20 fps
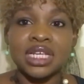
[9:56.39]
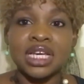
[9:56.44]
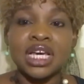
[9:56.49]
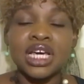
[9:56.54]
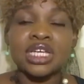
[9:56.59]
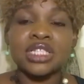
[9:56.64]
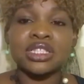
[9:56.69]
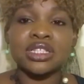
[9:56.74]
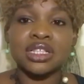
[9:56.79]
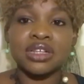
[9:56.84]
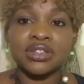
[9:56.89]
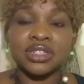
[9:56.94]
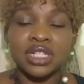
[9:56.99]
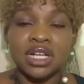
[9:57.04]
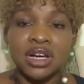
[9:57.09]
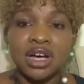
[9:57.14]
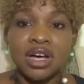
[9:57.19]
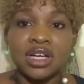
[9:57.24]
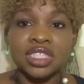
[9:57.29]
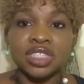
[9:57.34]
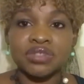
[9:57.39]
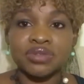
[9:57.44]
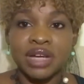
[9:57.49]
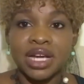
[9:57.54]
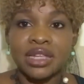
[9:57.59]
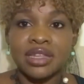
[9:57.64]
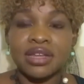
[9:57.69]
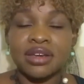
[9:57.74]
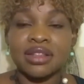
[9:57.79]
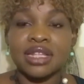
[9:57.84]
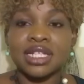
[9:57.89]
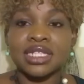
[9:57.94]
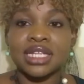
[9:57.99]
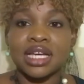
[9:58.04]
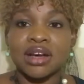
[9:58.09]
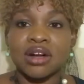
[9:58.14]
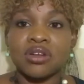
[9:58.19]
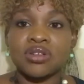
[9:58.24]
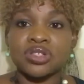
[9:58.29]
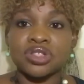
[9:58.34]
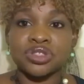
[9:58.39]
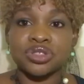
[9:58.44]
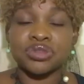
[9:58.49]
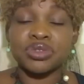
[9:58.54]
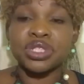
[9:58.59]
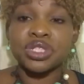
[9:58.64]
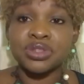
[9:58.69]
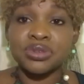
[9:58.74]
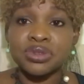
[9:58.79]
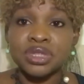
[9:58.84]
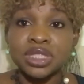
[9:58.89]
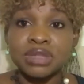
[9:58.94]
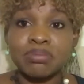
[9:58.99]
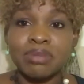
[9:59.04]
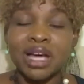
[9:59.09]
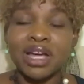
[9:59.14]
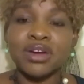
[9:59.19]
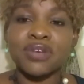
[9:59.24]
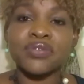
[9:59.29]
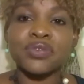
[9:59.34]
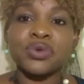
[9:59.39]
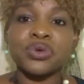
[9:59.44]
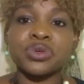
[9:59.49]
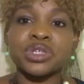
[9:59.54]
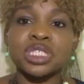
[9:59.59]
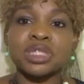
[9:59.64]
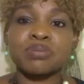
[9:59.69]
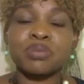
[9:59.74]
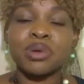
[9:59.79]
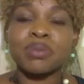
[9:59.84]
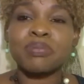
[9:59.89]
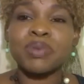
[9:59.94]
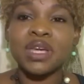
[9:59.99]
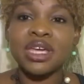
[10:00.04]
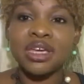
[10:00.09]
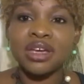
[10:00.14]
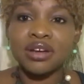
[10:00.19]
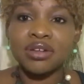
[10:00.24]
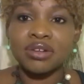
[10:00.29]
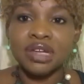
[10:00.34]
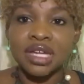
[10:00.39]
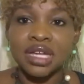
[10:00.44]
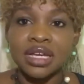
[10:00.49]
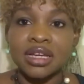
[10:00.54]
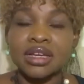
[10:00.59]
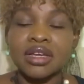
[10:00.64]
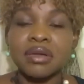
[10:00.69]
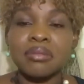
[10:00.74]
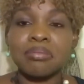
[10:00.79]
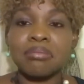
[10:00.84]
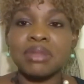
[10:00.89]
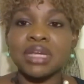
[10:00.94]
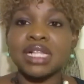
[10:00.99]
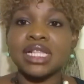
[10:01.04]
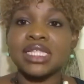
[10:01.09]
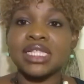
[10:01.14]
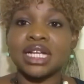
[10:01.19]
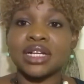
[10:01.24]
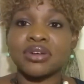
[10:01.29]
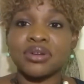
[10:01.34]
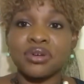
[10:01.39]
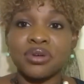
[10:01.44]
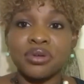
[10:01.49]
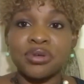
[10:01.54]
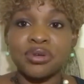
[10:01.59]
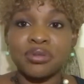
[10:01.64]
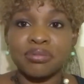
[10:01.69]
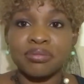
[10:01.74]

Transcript: So there's a cost right there that I also reduced by, of course, preparing meals at home.